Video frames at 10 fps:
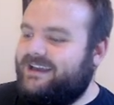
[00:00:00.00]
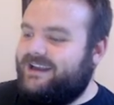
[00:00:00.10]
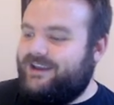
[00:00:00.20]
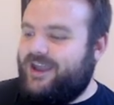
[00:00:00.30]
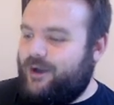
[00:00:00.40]

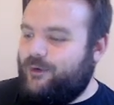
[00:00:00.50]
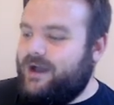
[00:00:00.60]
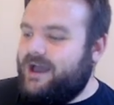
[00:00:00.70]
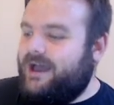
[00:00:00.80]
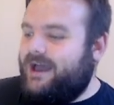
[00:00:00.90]
No.
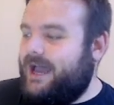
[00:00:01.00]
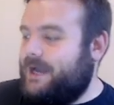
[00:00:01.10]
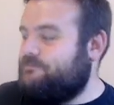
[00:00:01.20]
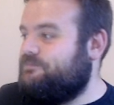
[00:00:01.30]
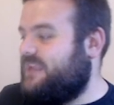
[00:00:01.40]

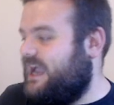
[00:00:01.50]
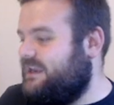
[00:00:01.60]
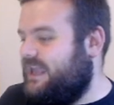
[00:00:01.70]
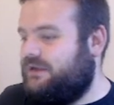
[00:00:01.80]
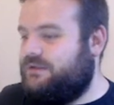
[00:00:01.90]
Um, I
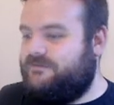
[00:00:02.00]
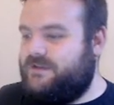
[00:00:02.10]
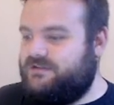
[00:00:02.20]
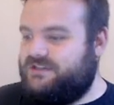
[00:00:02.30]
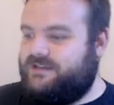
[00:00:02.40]
like the
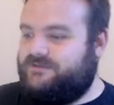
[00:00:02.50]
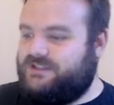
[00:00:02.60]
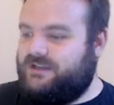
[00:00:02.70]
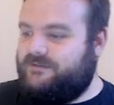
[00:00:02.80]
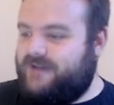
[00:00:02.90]
fugitive
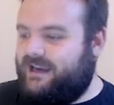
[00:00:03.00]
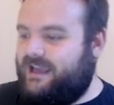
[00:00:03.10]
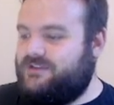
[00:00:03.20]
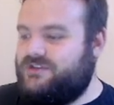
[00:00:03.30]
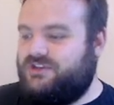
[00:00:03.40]
stuff. I
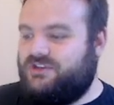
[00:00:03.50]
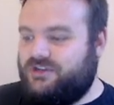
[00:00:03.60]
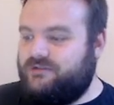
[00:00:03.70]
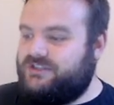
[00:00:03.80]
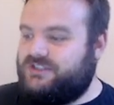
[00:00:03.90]
like the
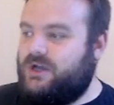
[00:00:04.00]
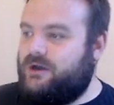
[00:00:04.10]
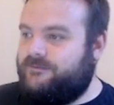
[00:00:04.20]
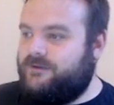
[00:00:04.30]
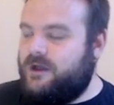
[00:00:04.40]
Judoon
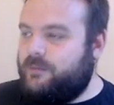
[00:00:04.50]
stuff.